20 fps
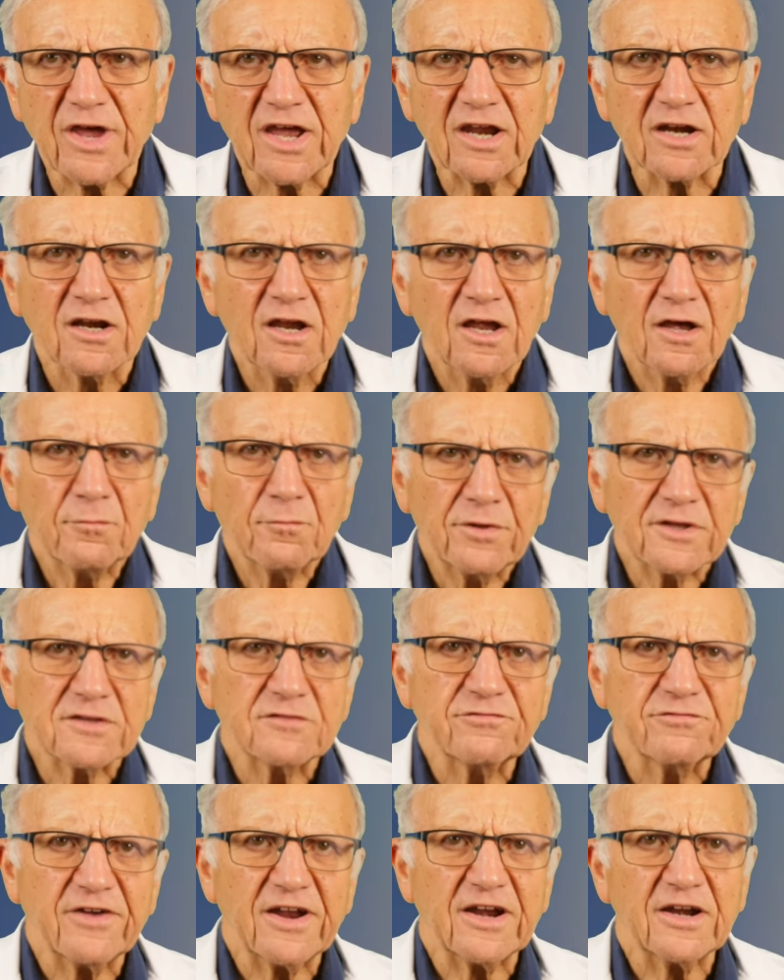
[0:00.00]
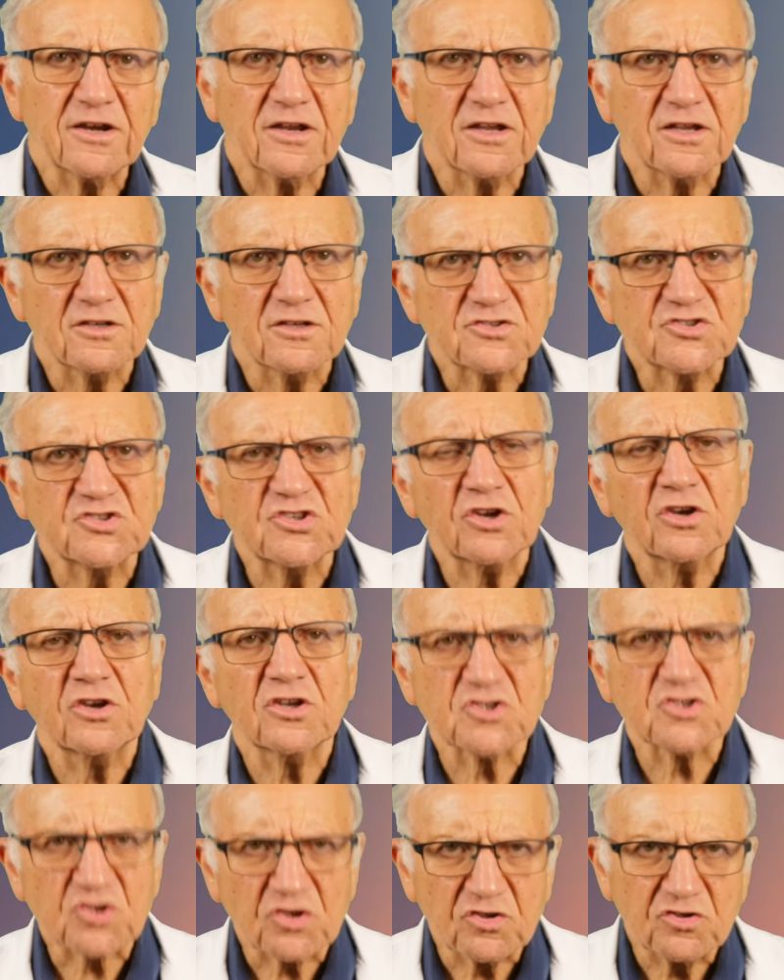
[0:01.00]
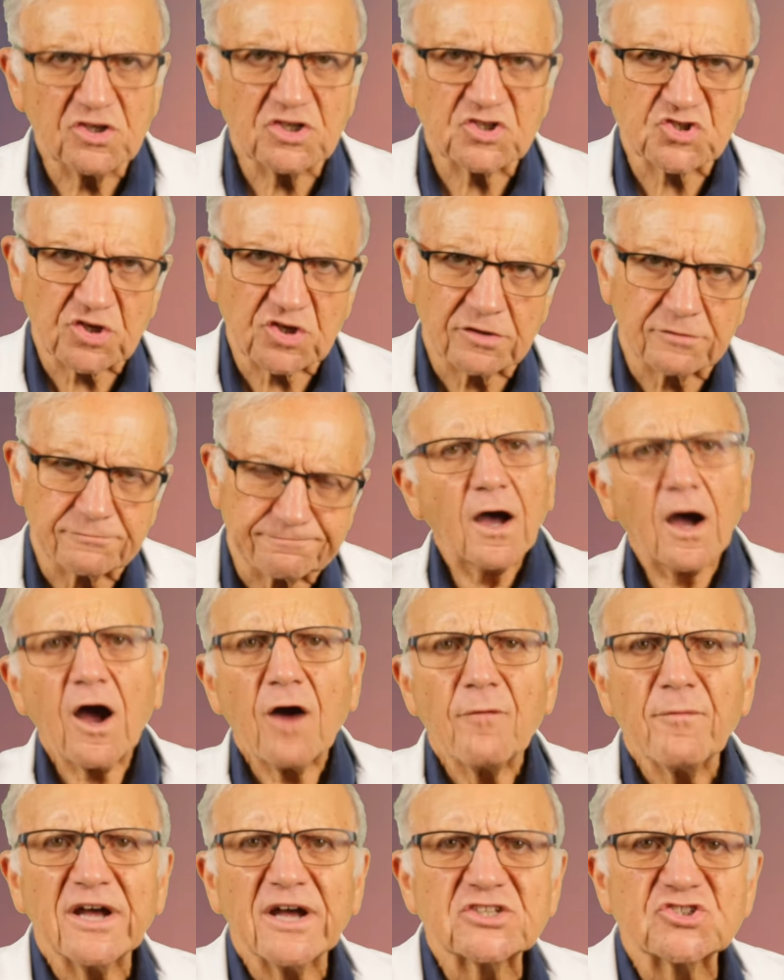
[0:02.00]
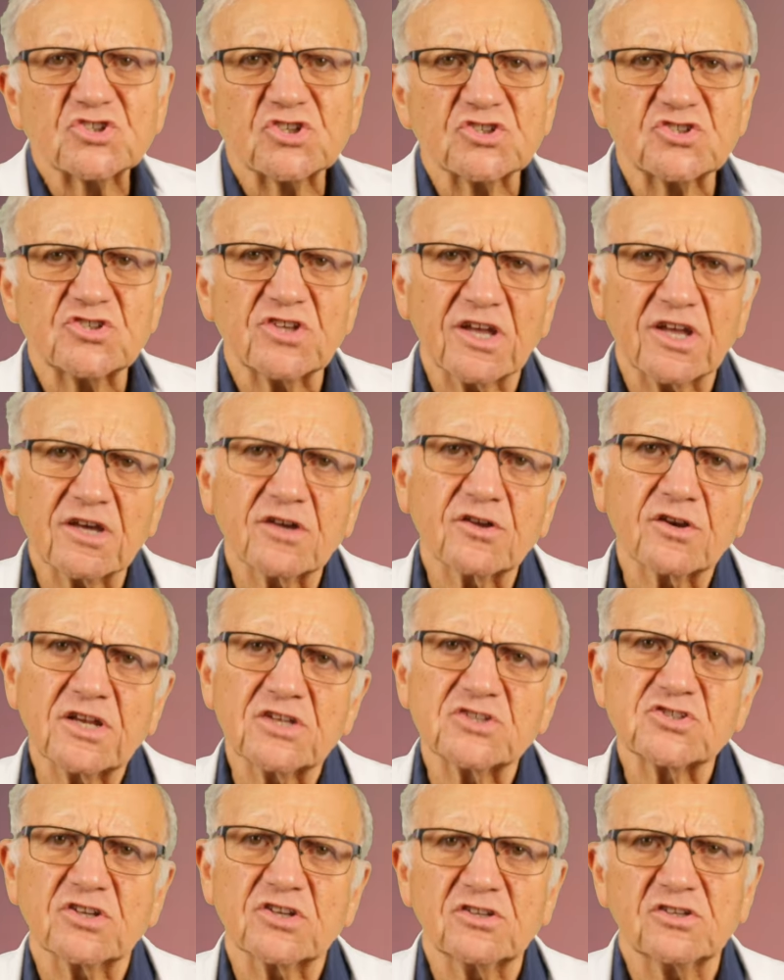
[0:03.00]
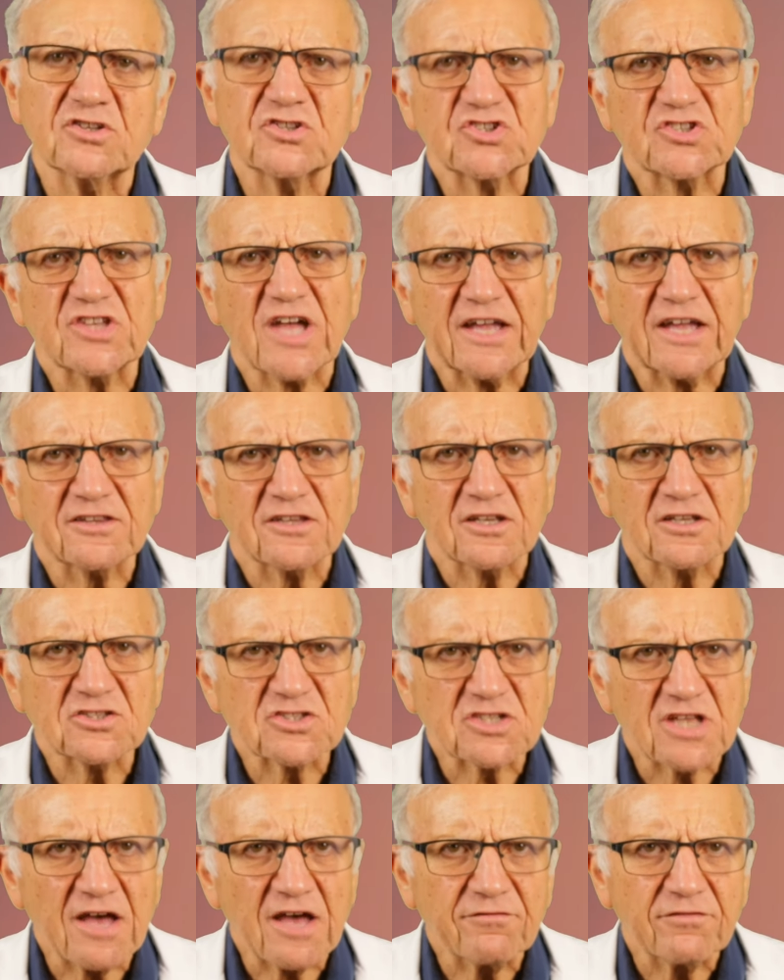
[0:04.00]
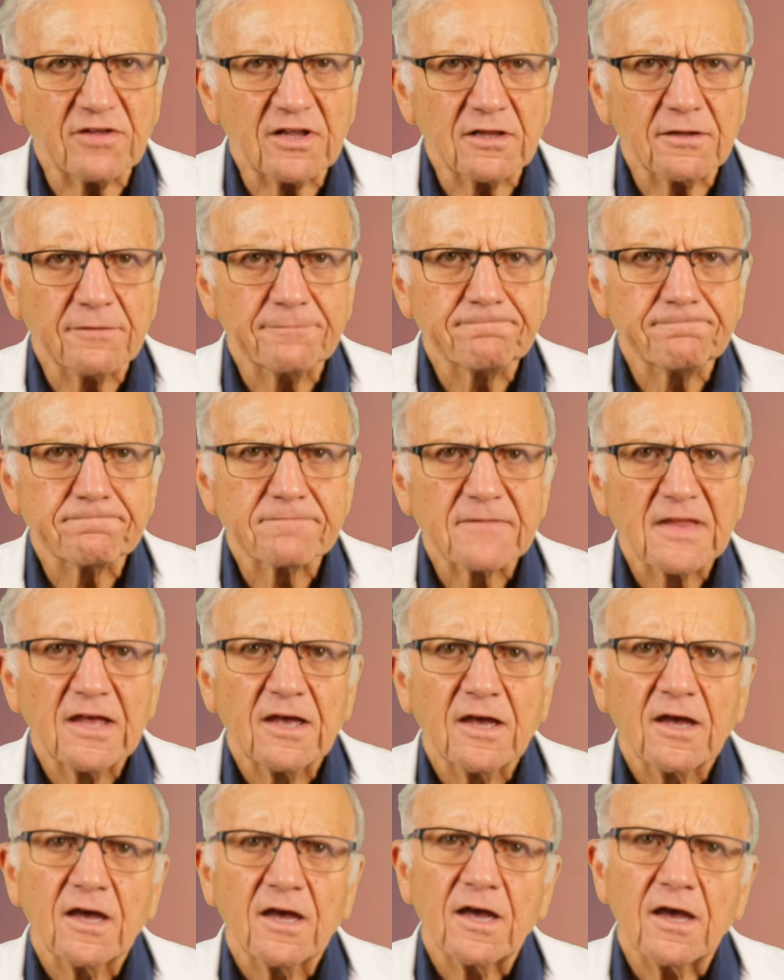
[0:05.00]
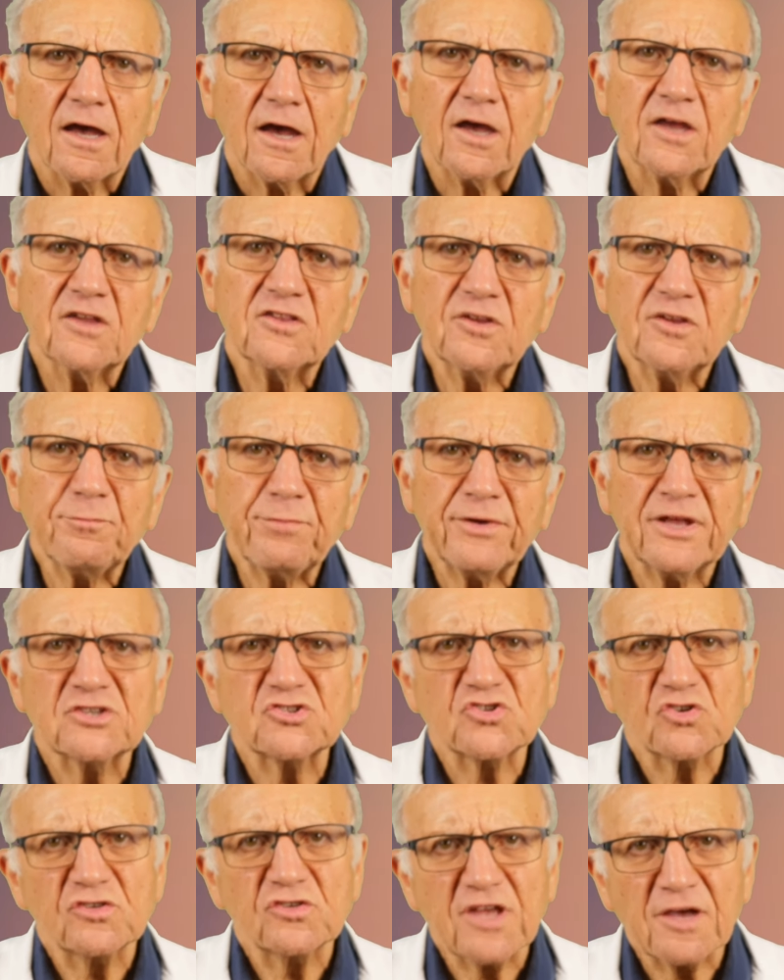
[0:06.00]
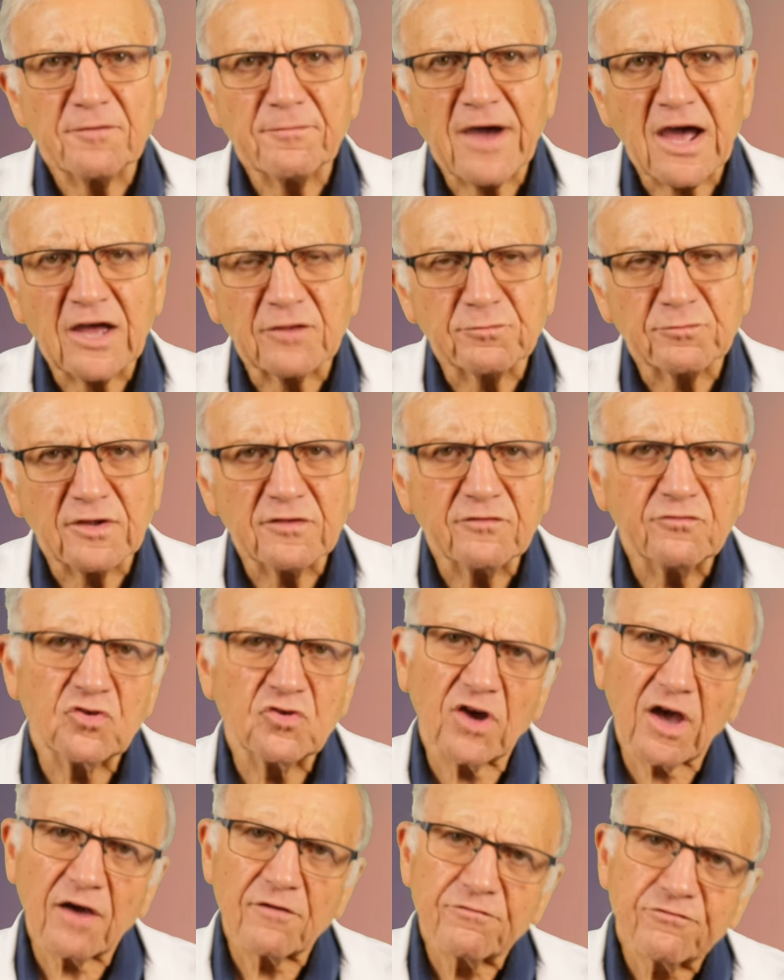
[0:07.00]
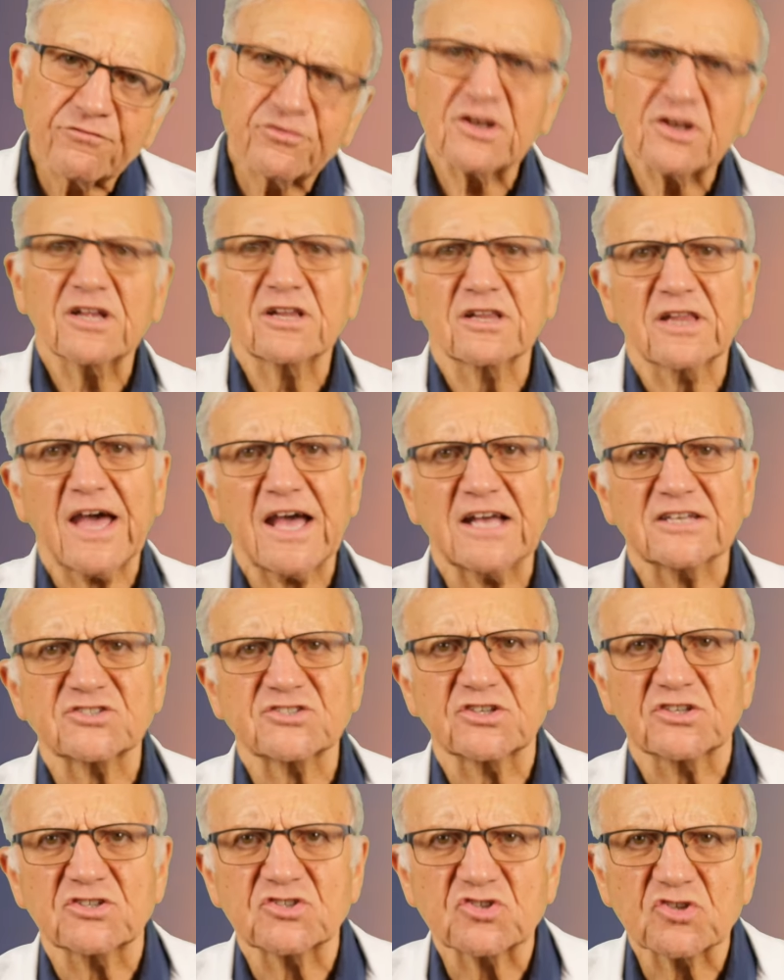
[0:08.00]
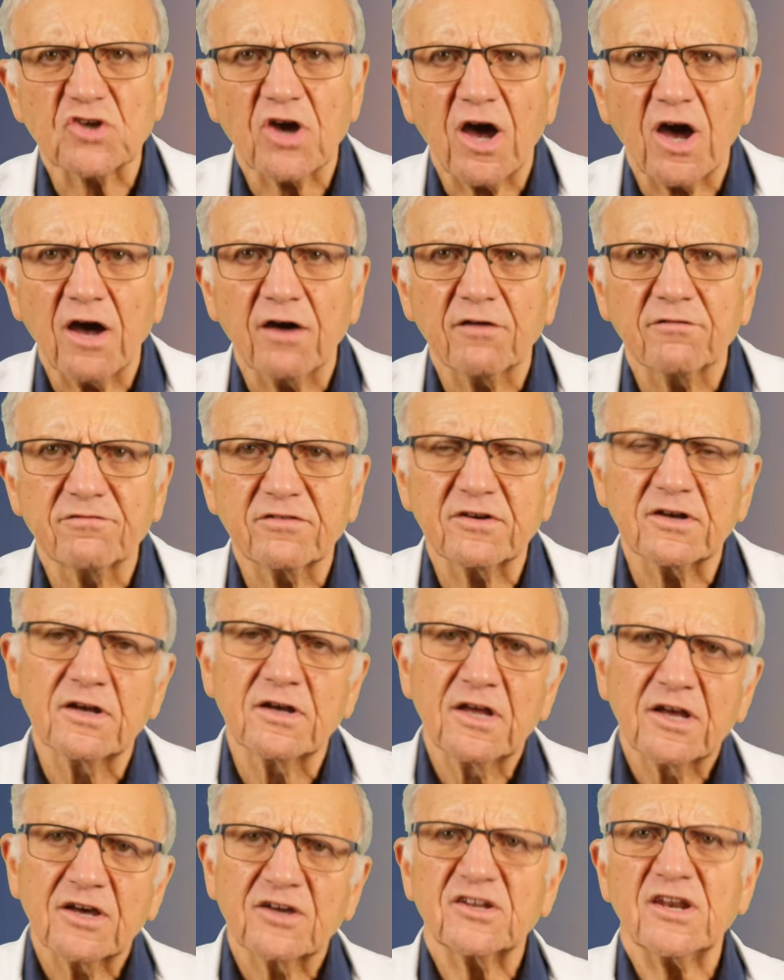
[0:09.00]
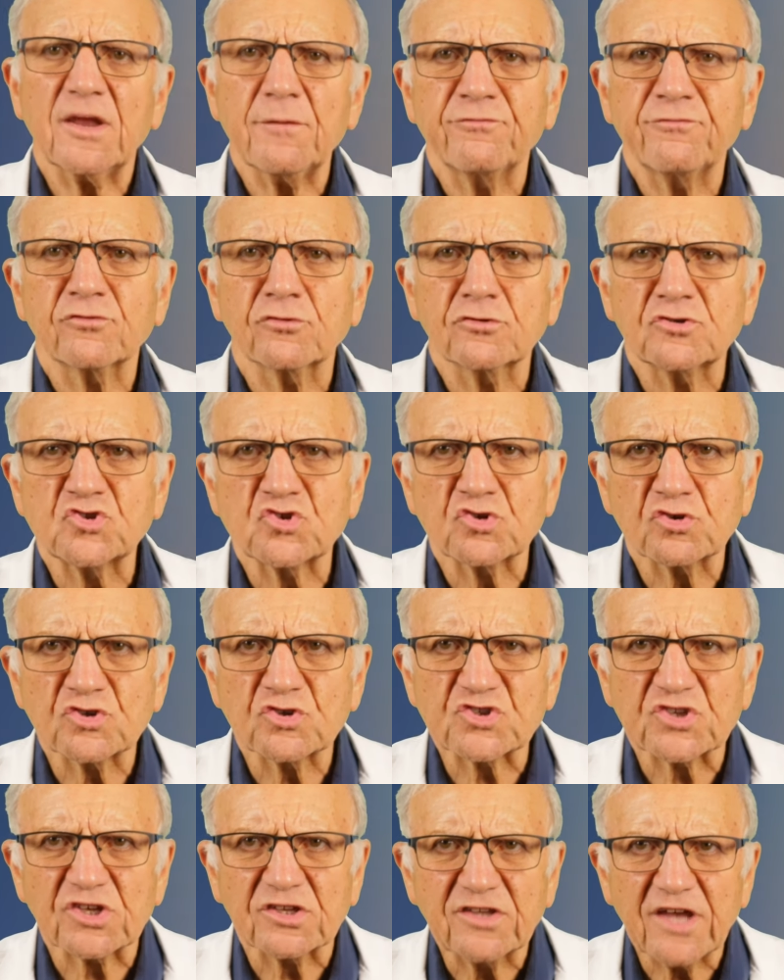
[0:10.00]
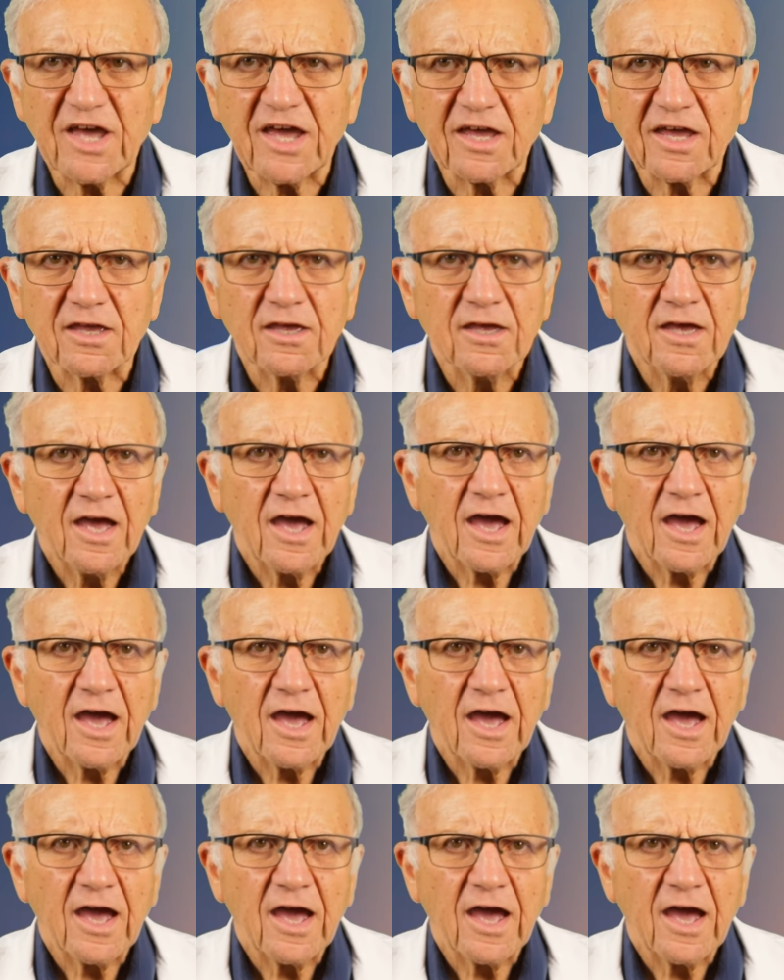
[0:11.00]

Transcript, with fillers: a rare but very serious condition. How much is the increase in the statins level? Uh, it depends on the amount, but if you have three glasses of uh, grapefruit juice a day,